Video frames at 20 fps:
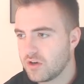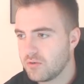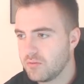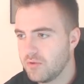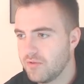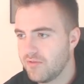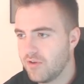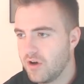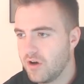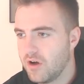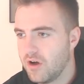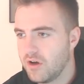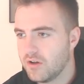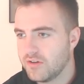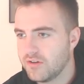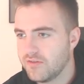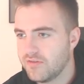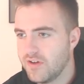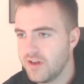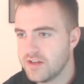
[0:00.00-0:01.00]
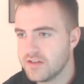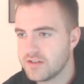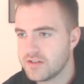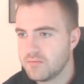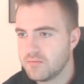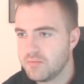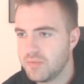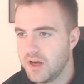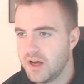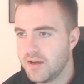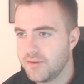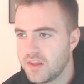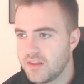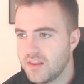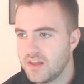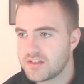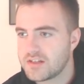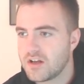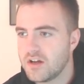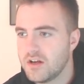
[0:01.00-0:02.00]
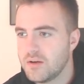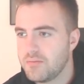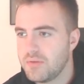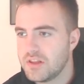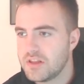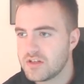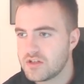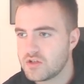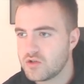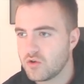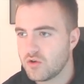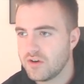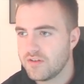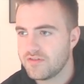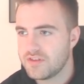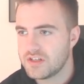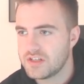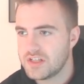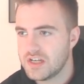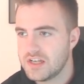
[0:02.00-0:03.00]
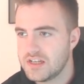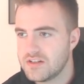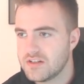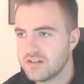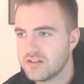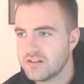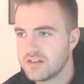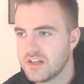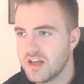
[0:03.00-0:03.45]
with our defence. But that's kind of been the story of the season,